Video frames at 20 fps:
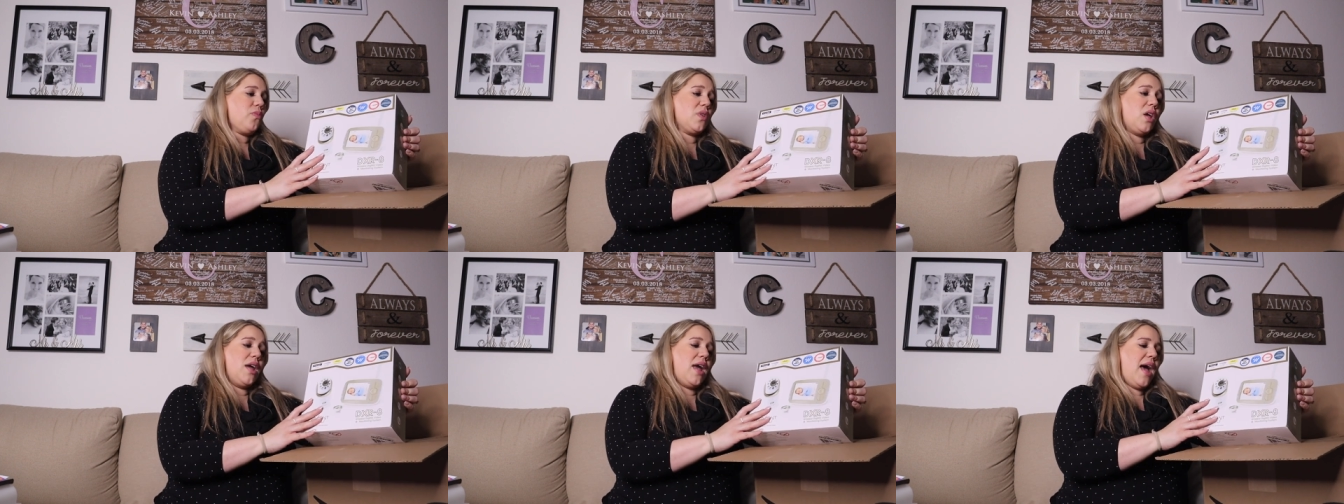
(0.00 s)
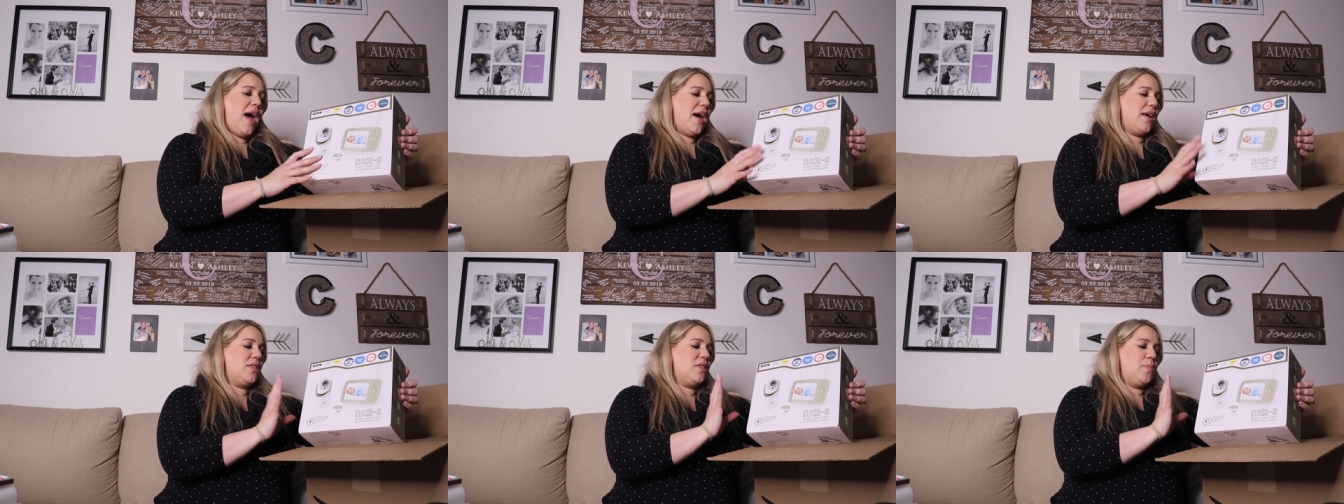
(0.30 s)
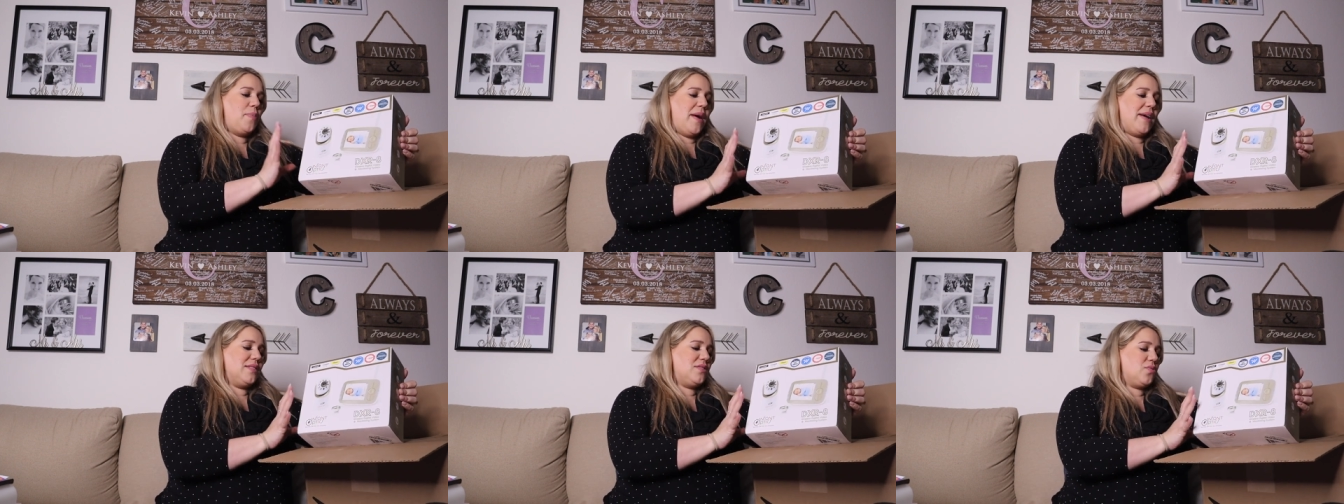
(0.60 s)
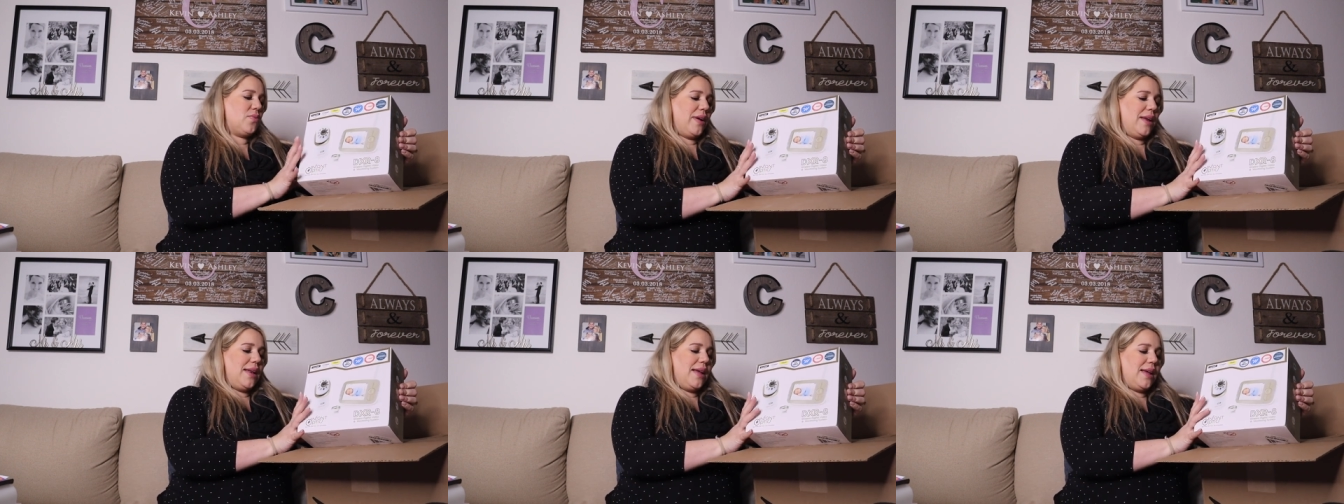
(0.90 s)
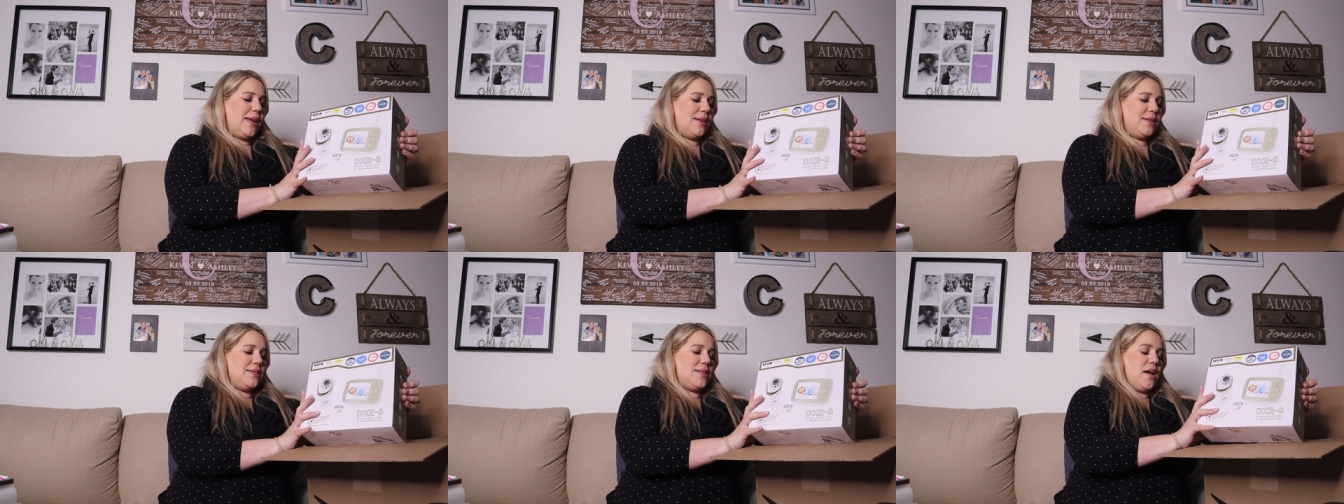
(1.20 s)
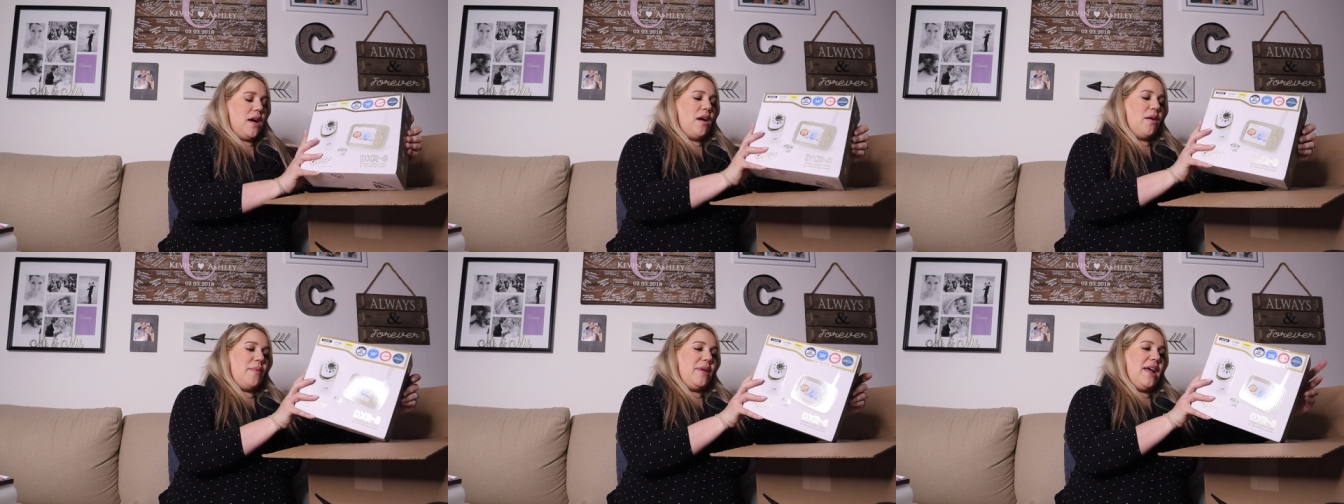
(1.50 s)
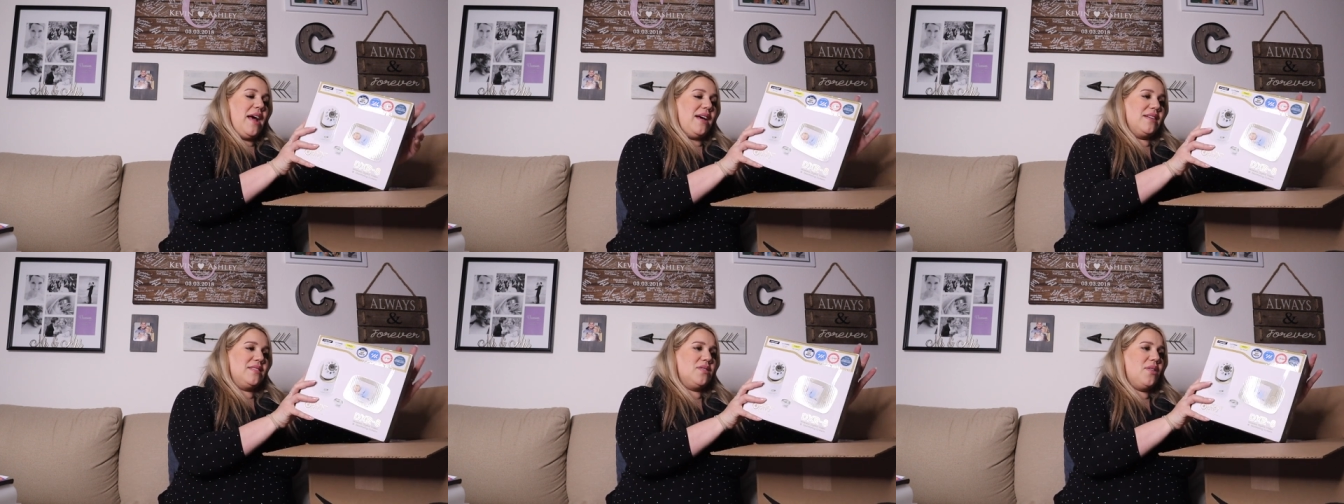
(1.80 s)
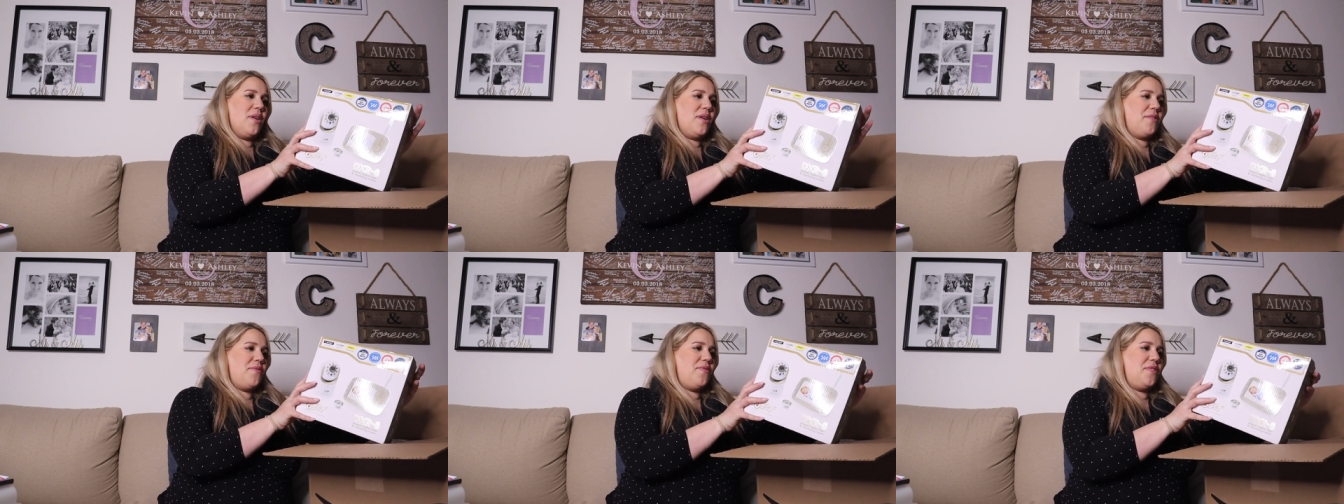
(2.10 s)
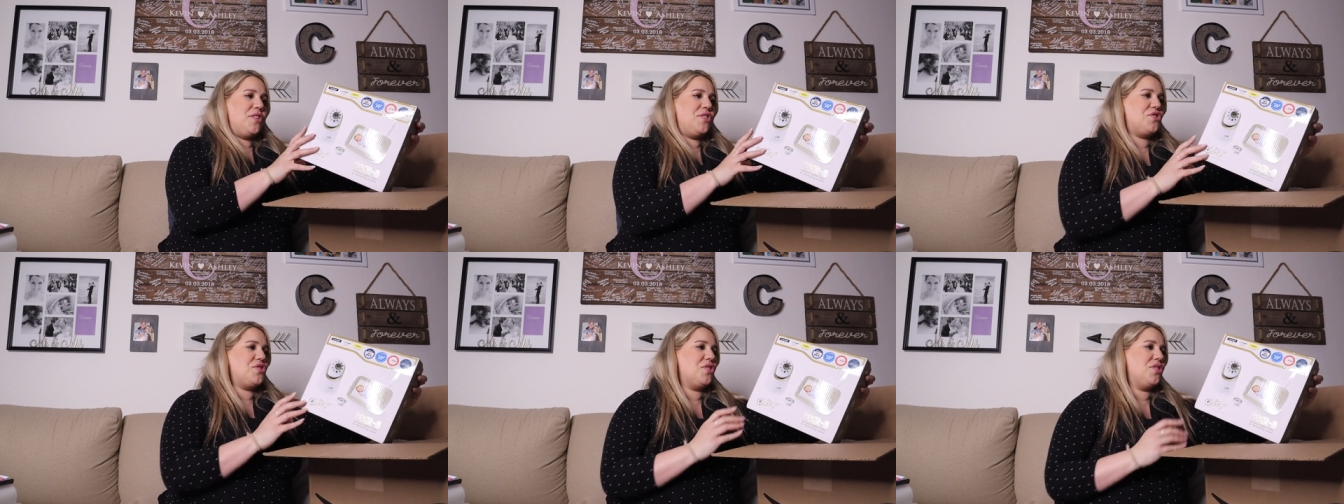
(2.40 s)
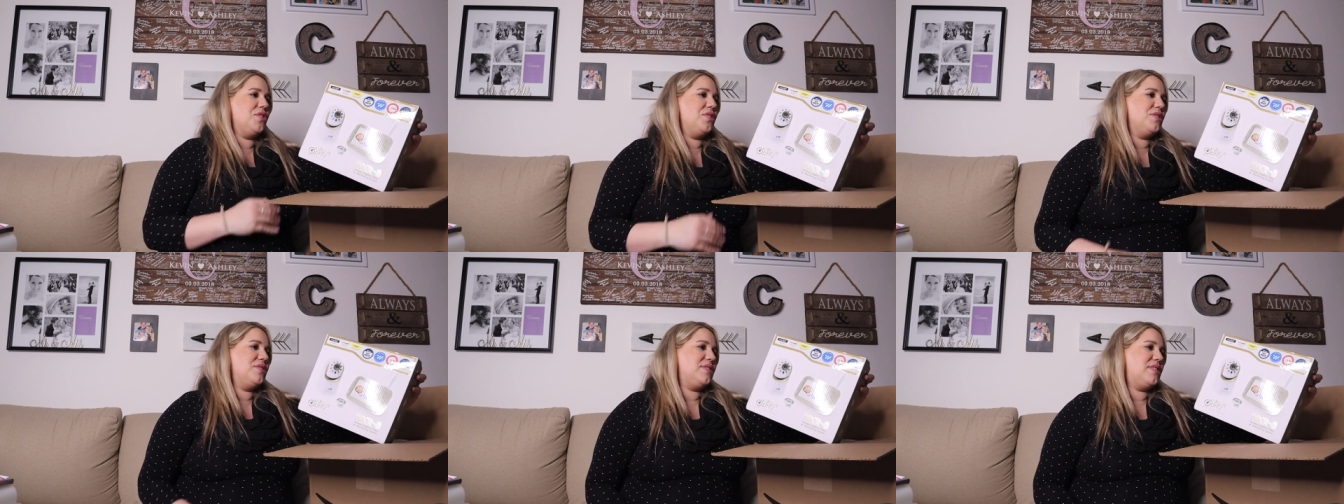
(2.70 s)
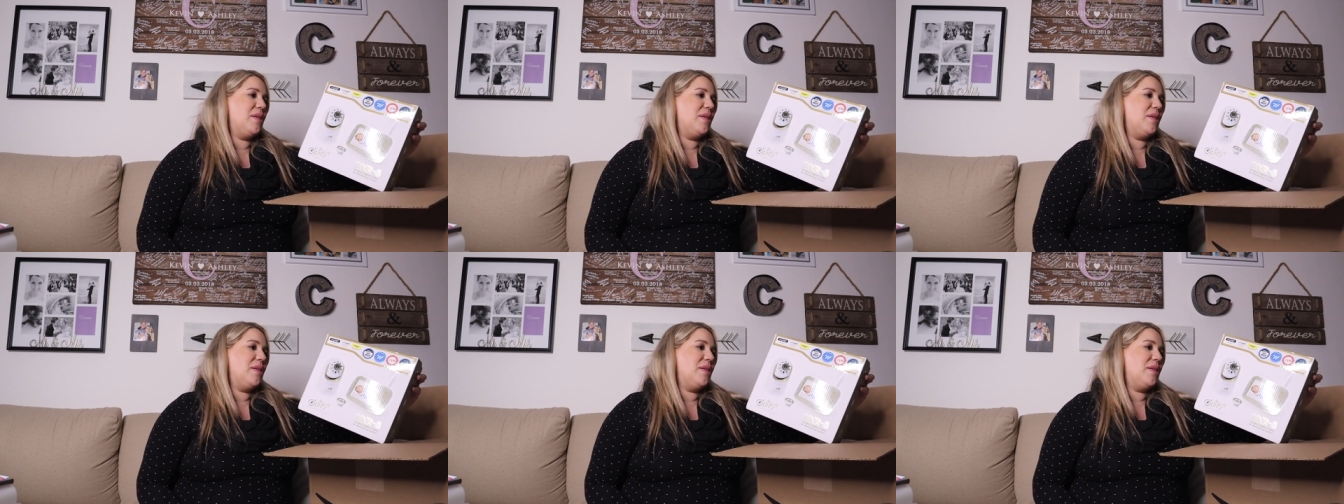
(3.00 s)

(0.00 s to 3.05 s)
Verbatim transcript: it had the best ratings. Um, it has a lot of features,